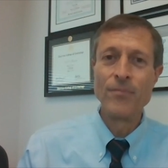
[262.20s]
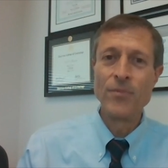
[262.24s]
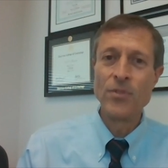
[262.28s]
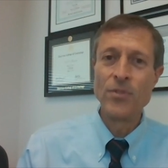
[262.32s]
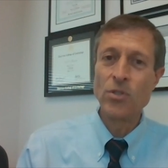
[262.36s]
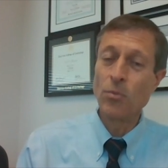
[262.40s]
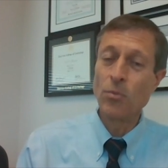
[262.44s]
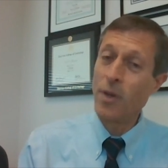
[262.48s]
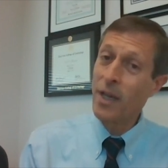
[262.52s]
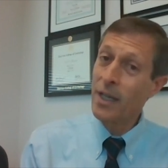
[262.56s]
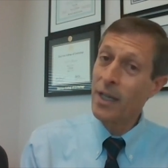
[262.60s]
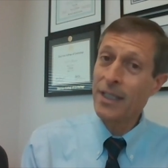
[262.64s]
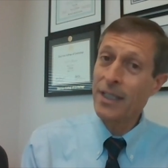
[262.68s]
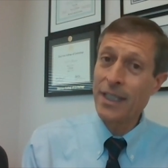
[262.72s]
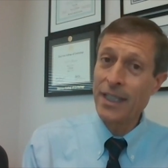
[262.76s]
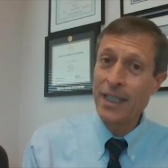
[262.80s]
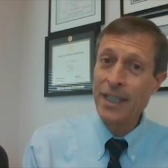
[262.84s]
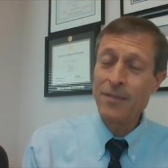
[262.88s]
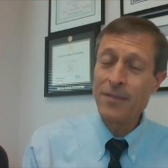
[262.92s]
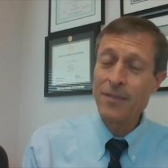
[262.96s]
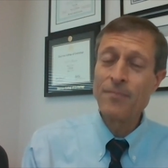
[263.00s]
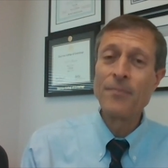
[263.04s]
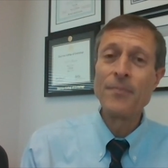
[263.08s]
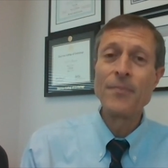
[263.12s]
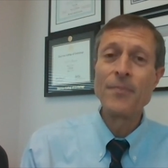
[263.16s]

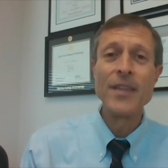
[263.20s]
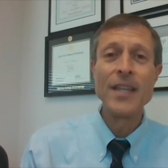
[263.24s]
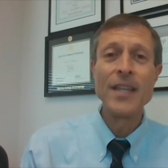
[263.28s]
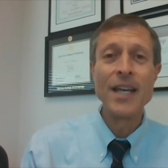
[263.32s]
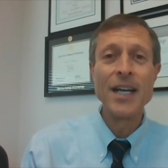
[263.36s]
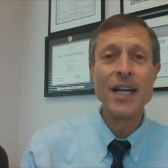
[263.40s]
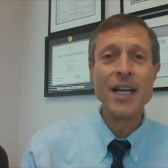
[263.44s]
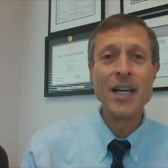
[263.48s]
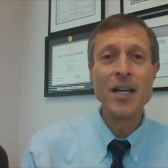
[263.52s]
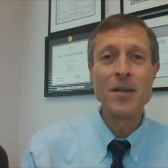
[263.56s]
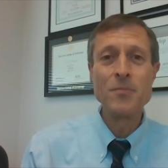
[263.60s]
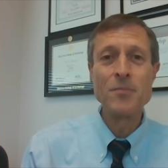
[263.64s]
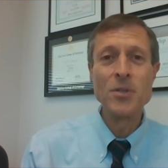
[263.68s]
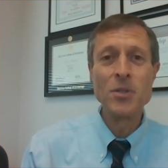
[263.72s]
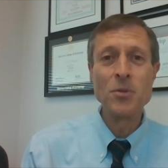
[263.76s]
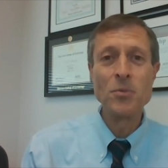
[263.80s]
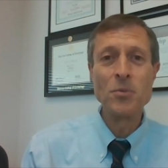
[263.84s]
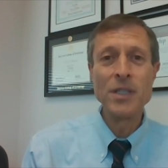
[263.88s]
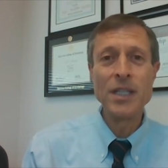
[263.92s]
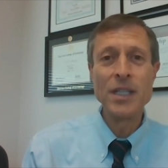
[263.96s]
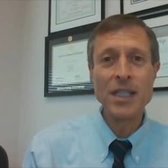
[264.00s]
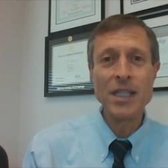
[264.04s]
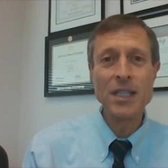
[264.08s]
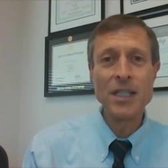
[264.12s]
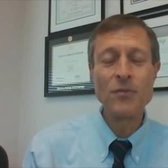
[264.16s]
directly, you
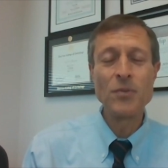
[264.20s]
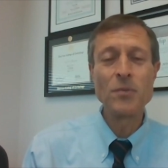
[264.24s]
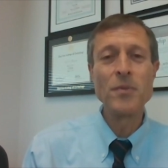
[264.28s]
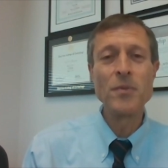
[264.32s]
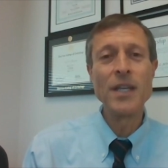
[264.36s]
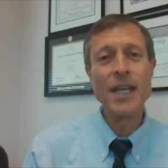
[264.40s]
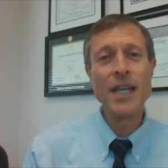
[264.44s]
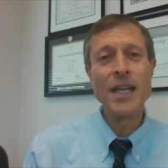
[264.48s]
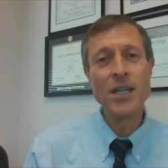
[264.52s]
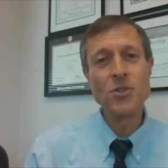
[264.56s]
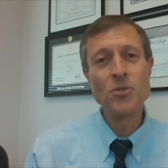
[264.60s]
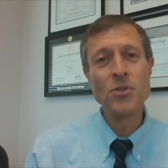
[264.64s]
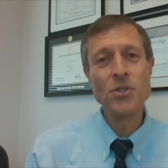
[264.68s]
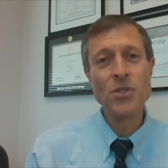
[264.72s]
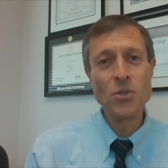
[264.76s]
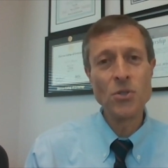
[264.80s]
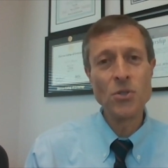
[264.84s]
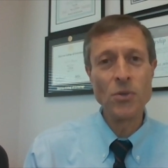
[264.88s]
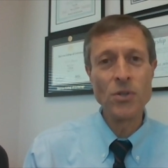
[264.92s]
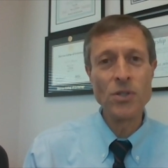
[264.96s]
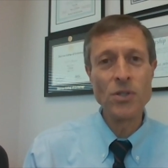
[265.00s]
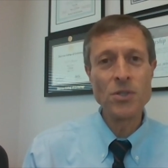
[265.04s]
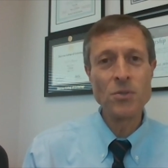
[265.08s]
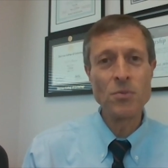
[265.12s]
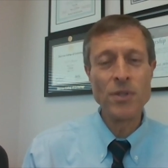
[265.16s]
would get them from the natural
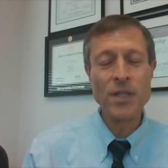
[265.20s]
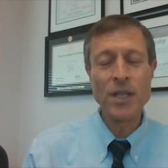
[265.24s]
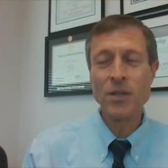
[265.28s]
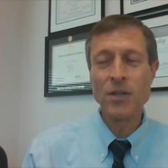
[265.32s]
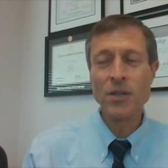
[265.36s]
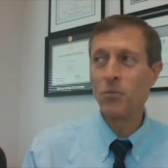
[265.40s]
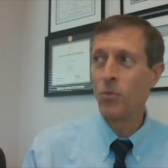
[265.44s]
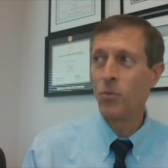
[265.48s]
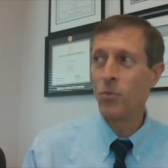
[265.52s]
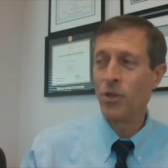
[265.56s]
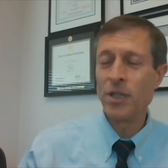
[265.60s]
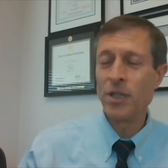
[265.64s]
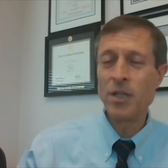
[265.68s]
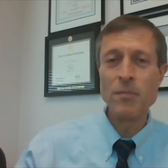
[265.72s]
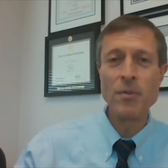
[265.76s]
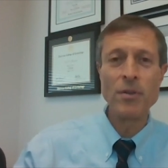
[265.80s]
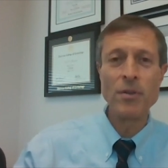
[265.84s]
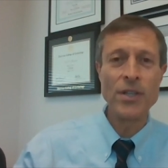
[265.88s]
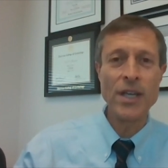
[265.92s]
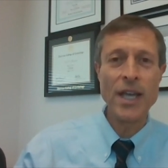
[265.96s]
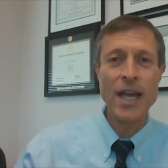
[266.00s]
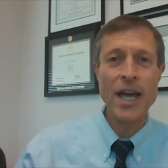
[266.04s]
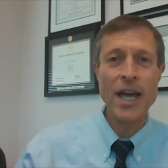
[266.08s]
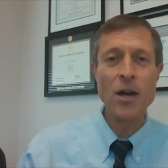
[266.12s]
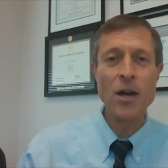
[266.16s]
source without worrying about
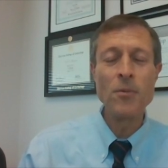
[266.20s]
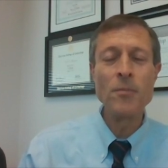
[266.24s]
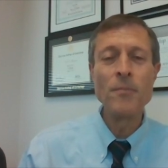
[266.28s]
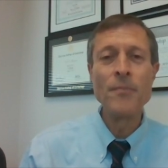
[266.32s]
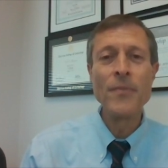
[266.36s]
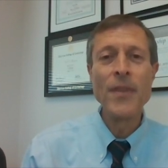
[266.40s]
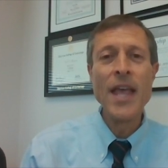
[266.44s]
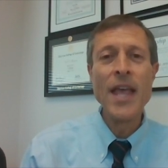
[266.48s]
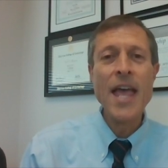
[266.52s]
the cow.